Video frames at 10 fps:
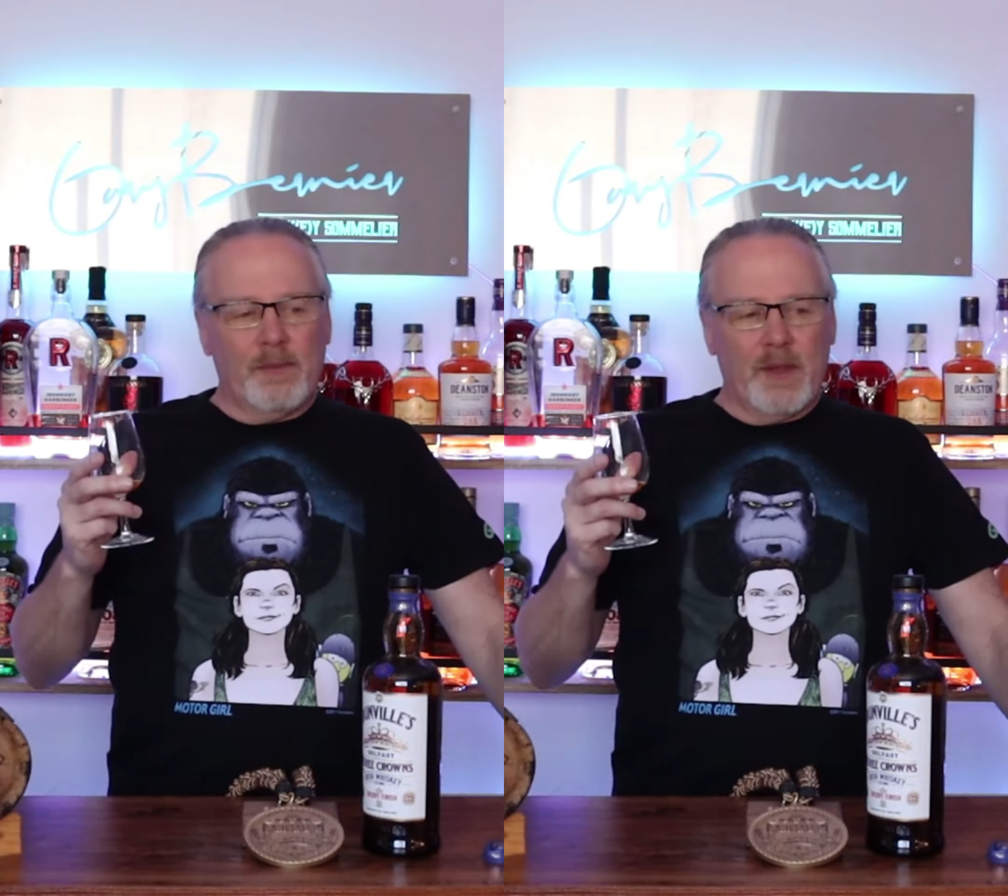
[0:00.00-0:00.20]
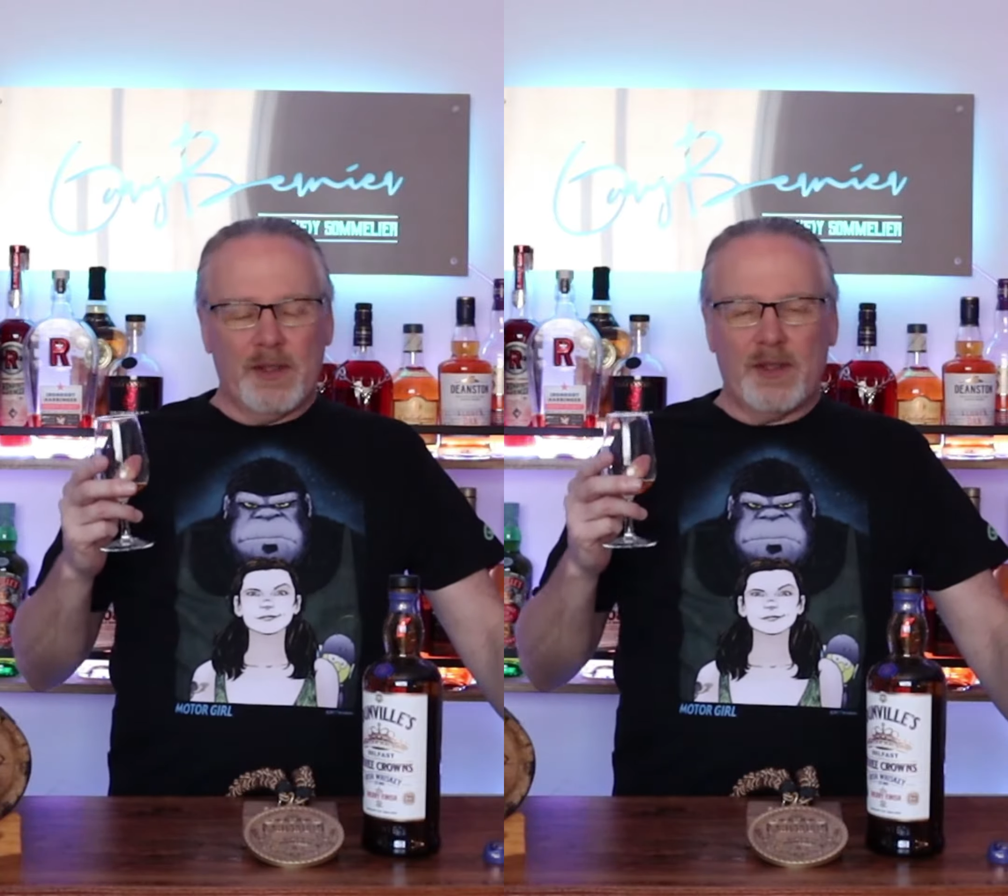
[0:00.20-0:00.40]

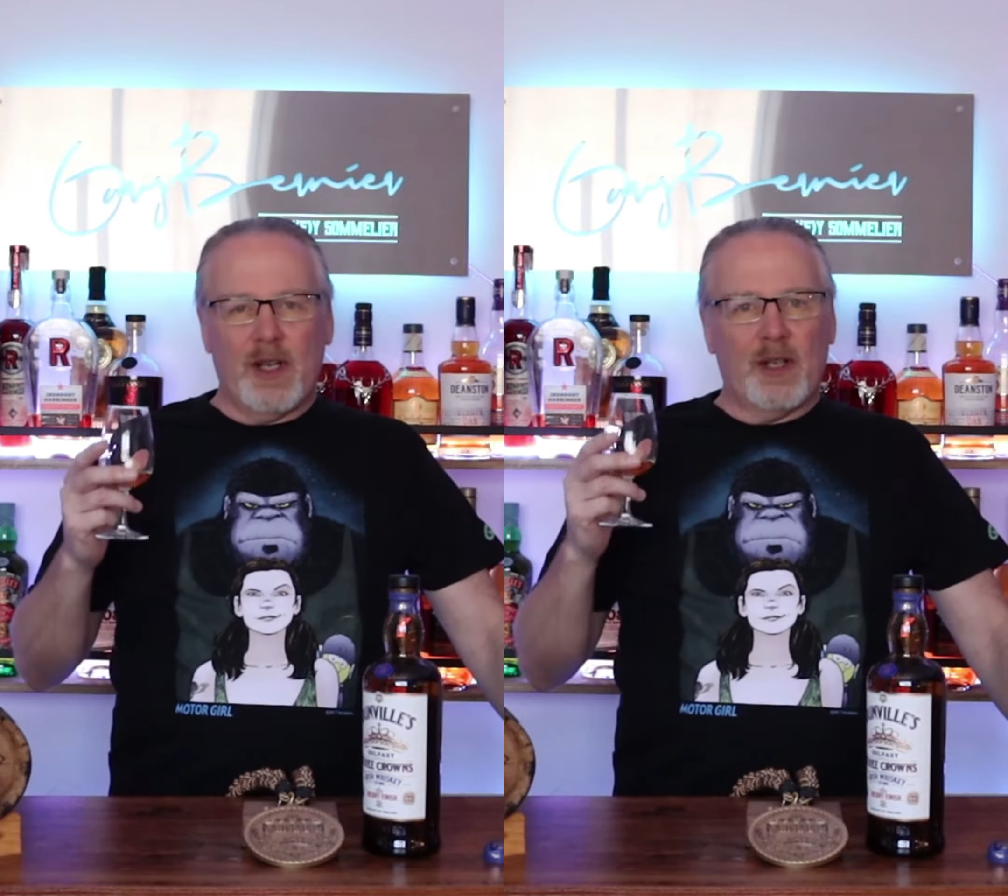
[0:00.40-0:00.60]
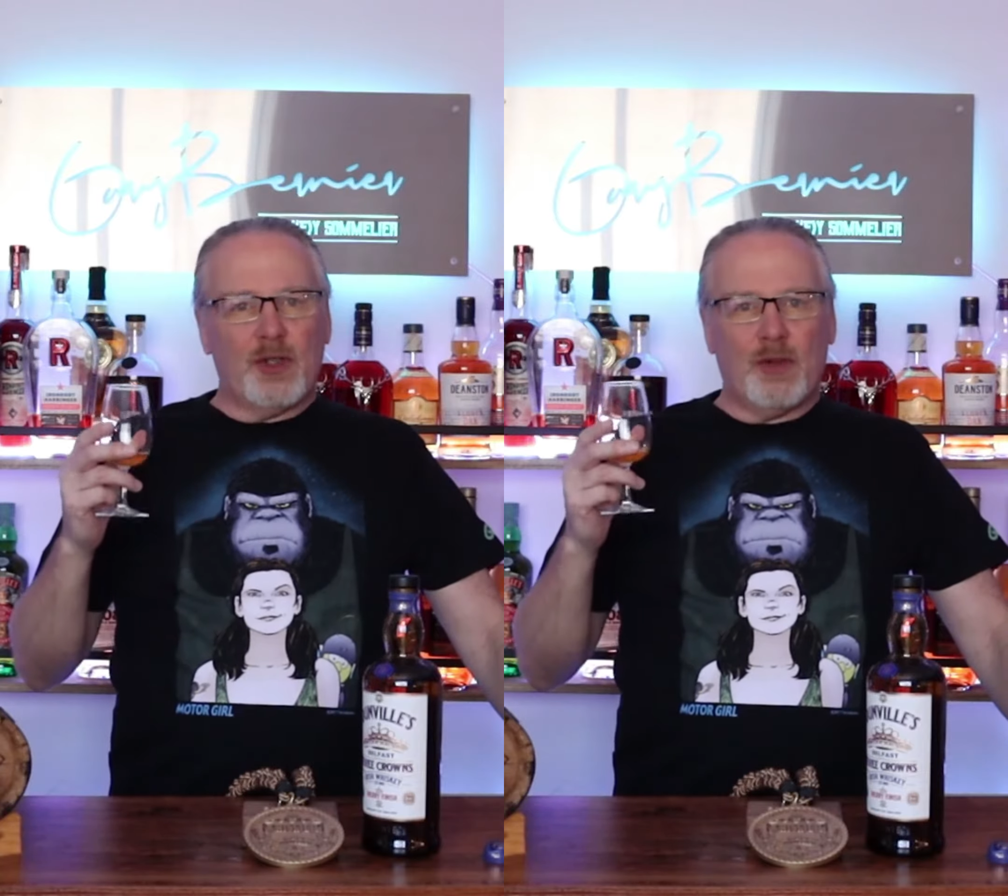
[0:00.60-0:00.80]
This has
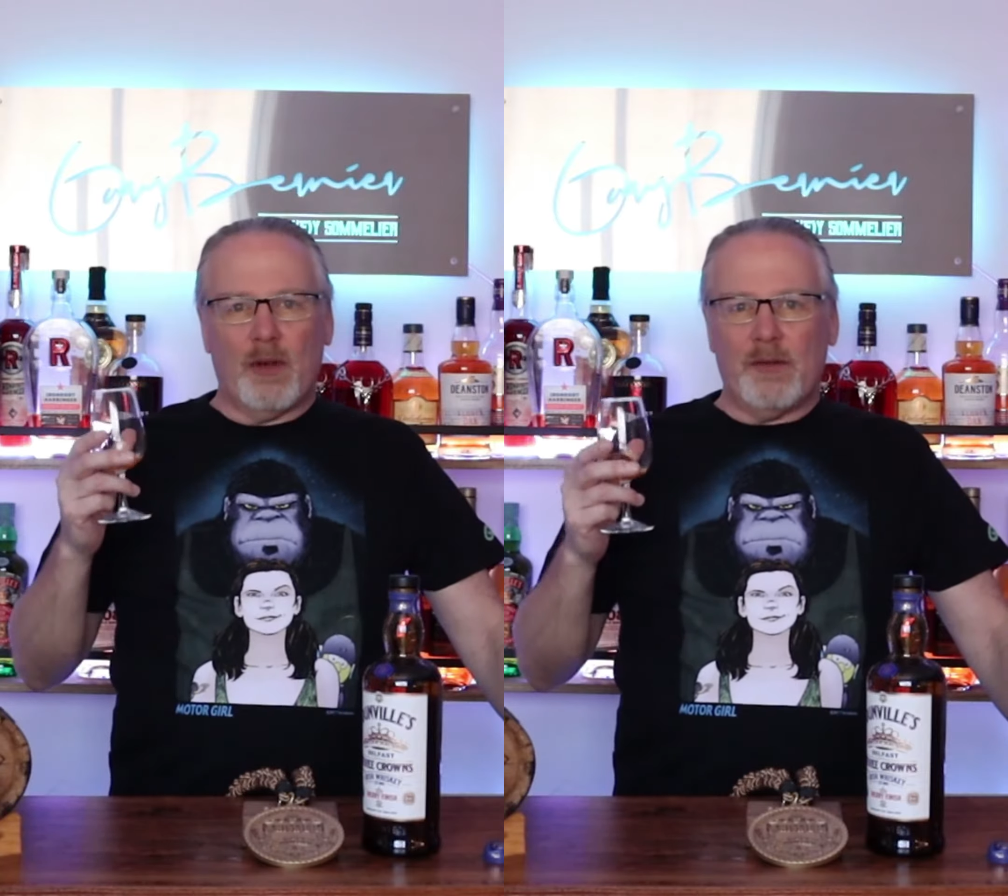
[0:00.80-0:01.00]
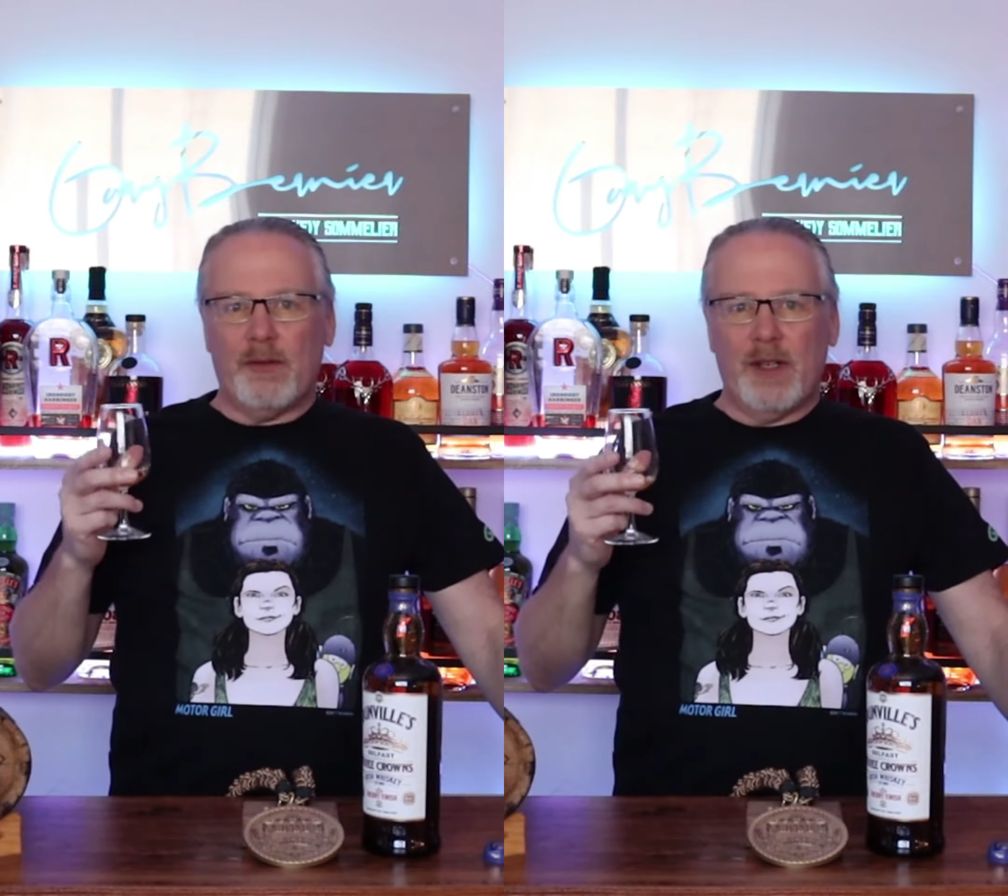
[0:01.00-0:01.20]
got a
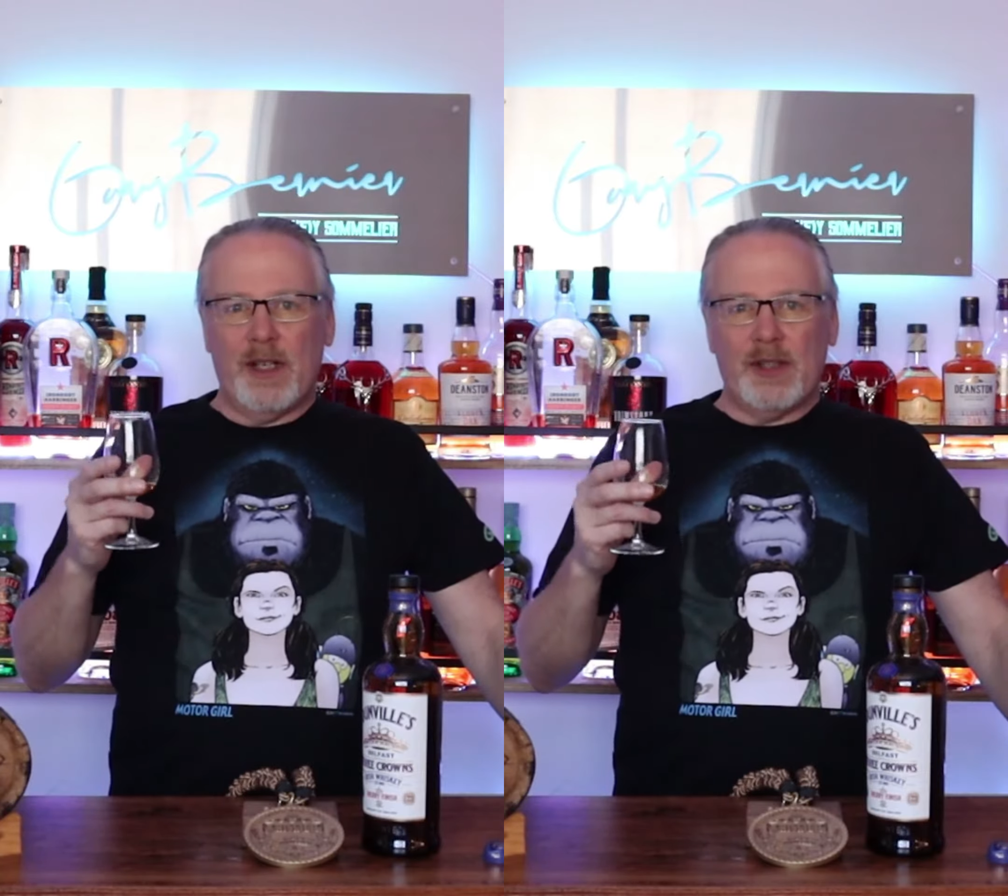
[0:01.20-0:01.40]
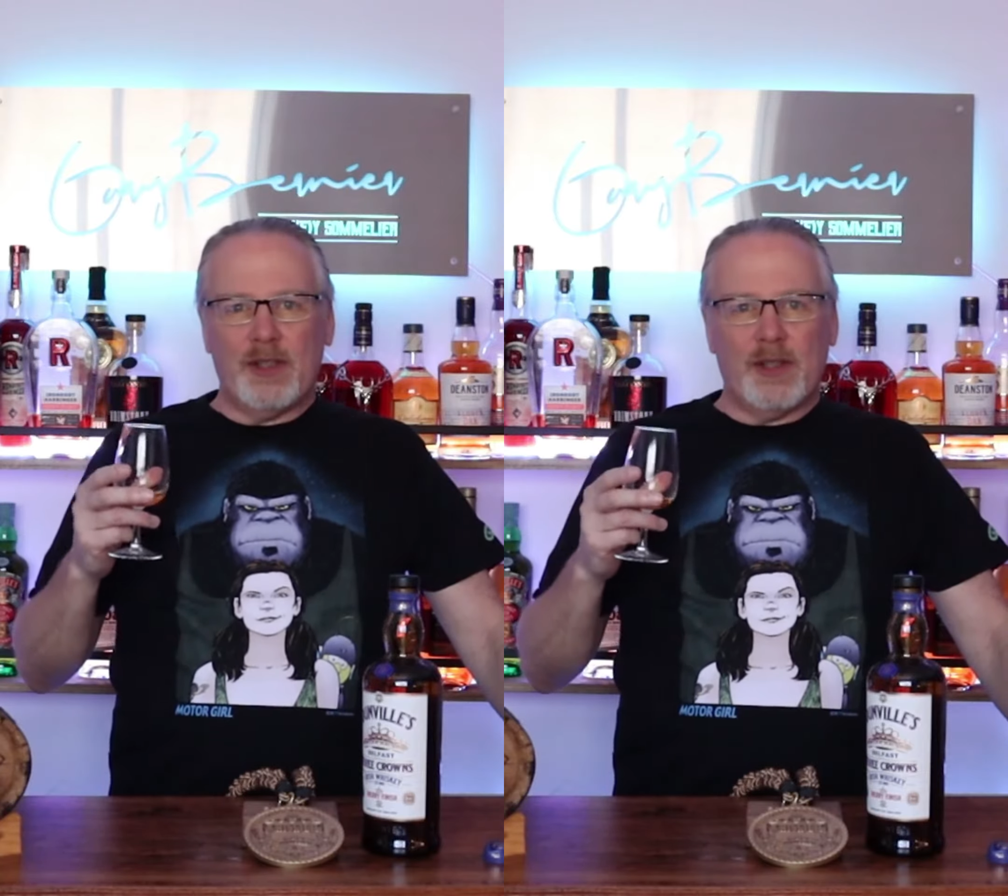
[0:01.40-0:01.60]
short
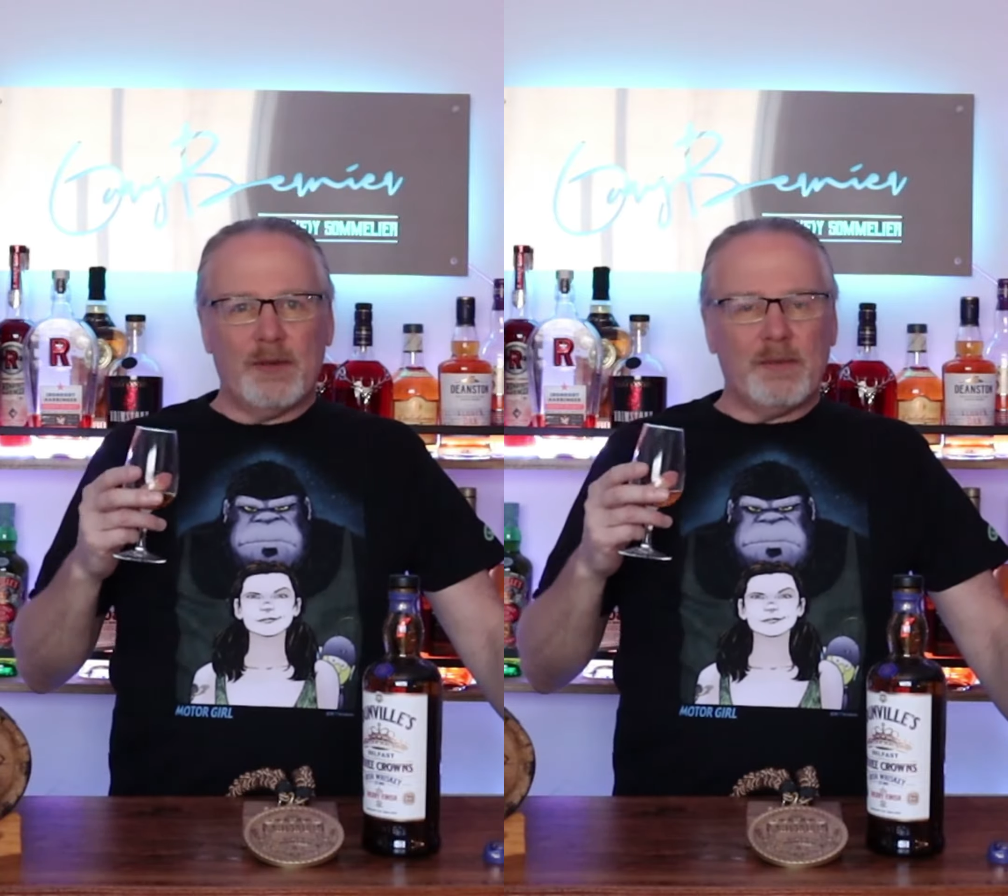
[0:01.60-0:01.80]
finish,